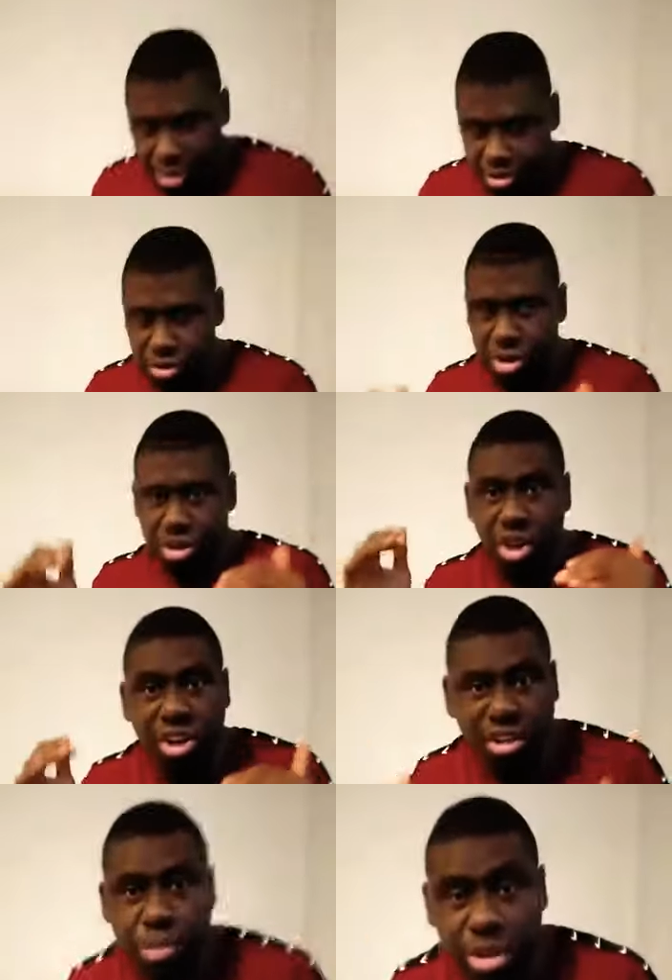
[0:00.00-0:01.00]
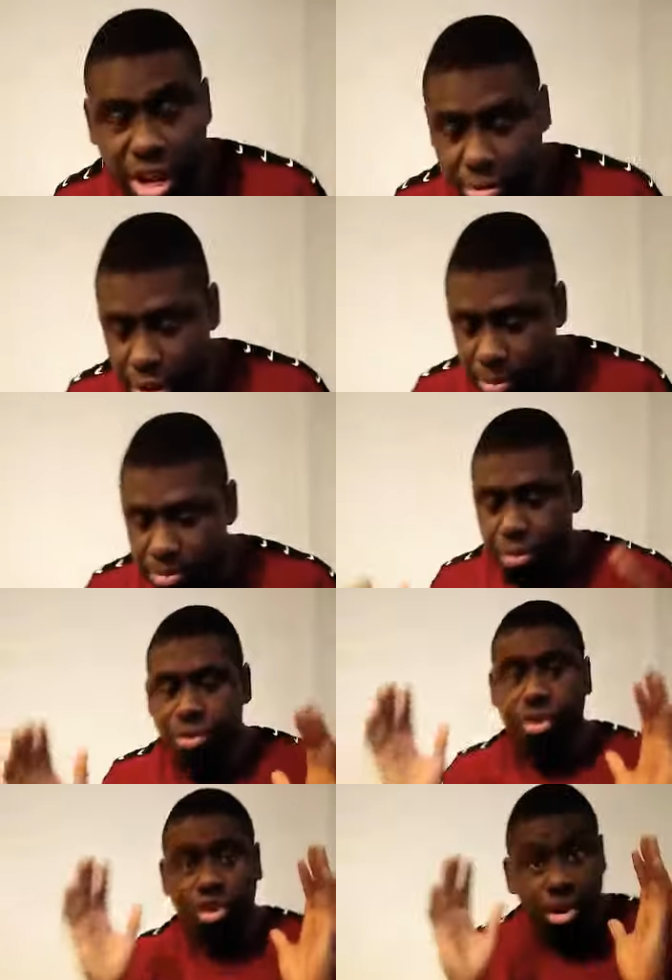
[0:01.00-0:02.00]
So they don't export anymore. So
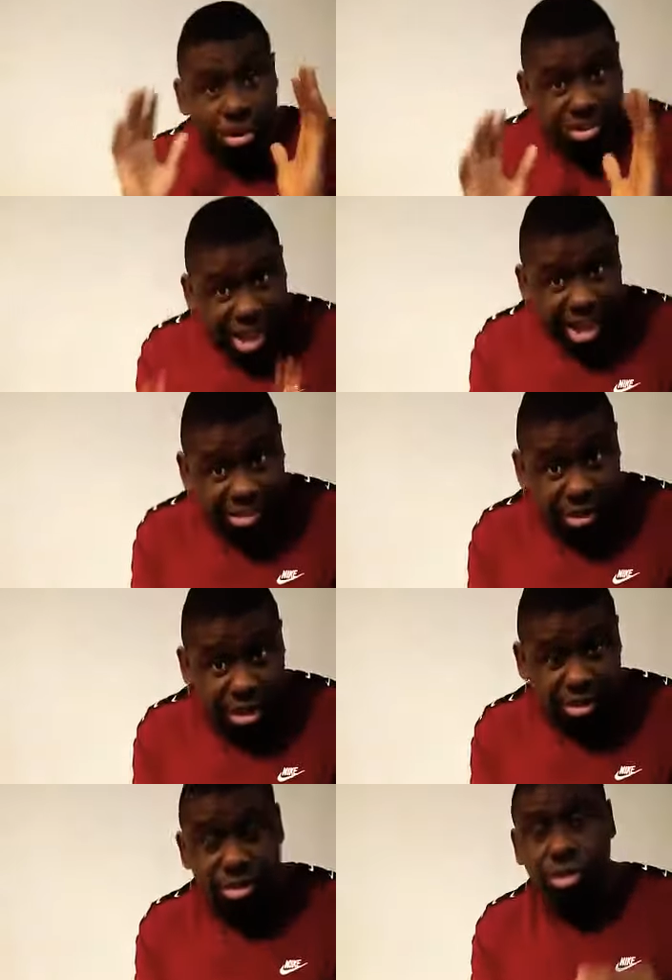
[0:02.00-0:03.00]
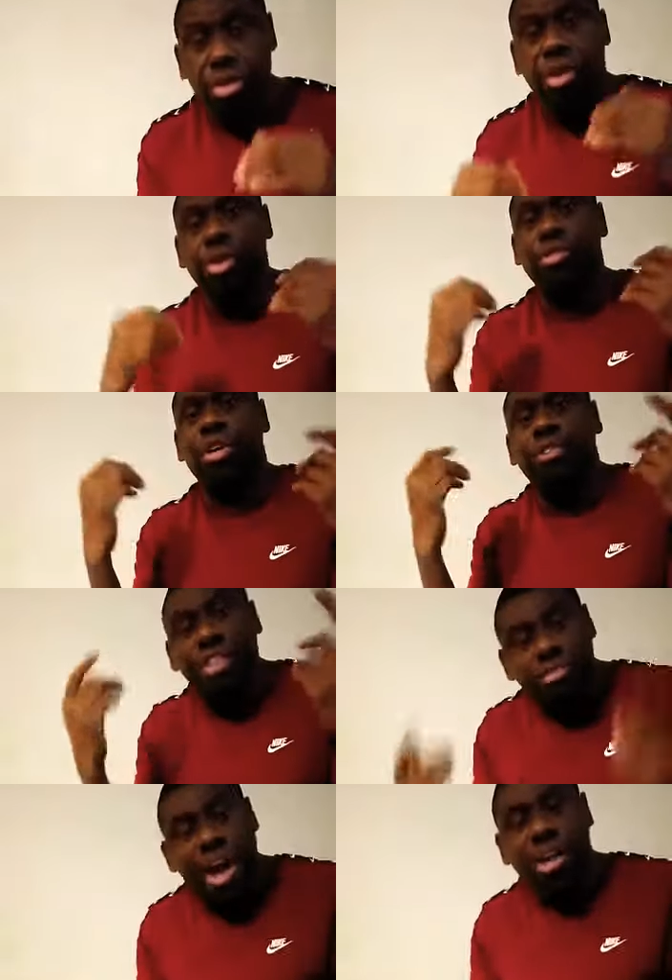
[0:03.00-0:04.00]
it's going to be scarce very soon. So if this
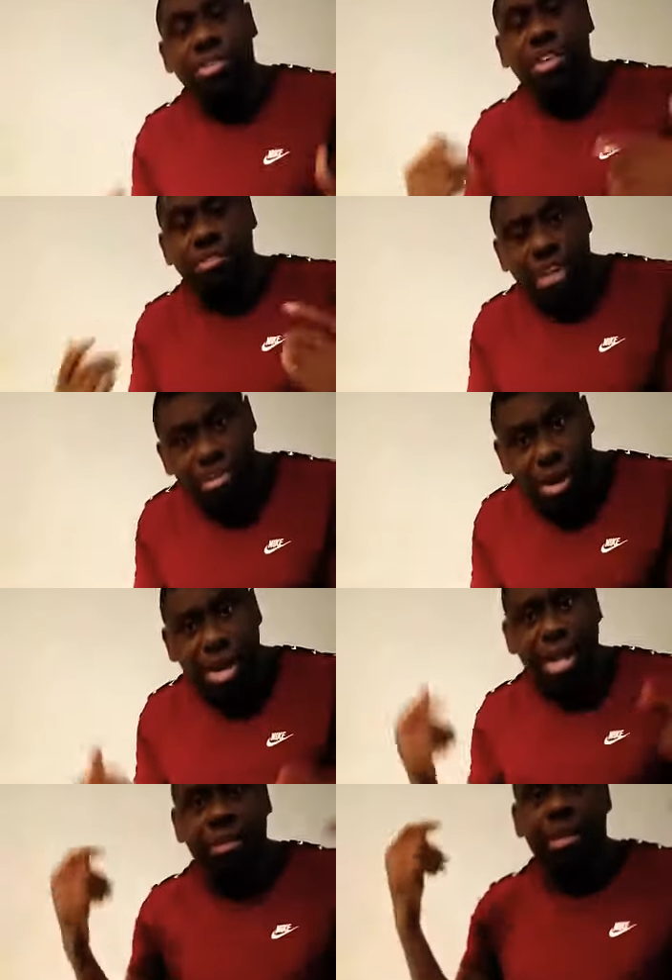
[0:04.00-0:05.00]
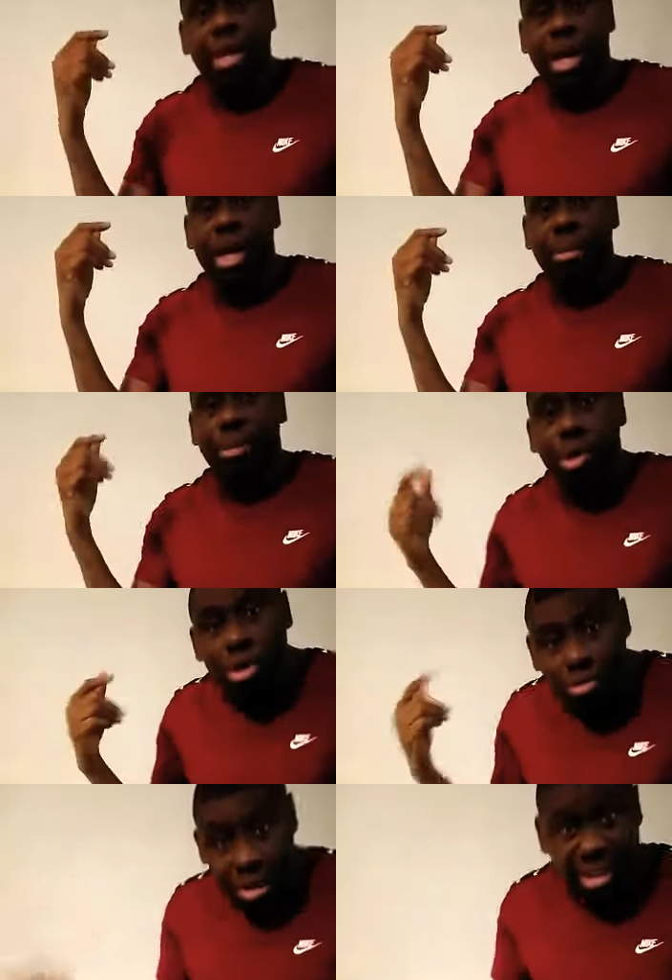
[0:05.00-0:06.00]
virus eventually
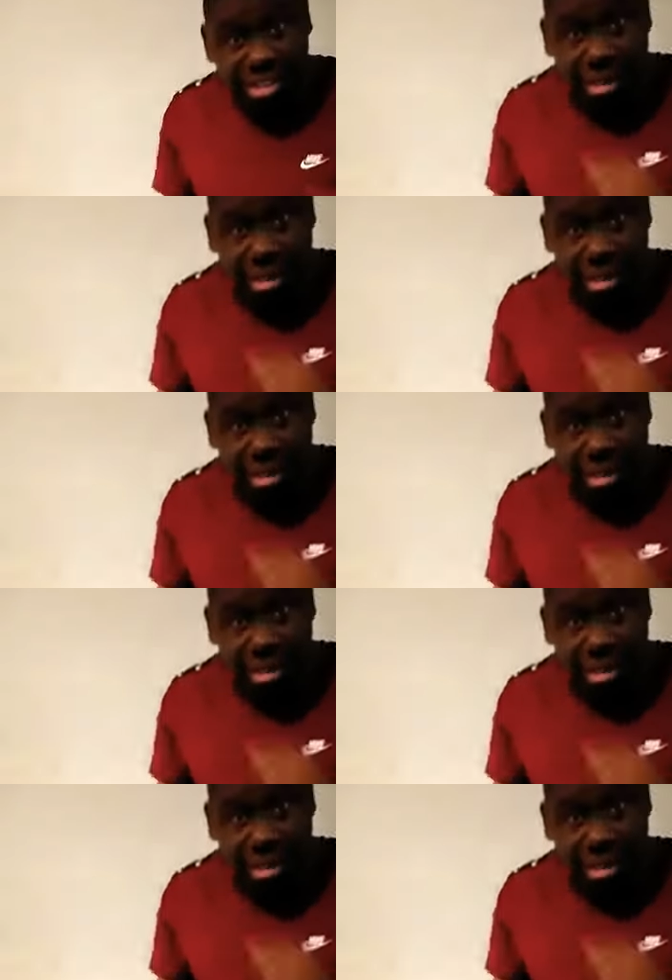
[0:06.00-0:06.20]
proliferates,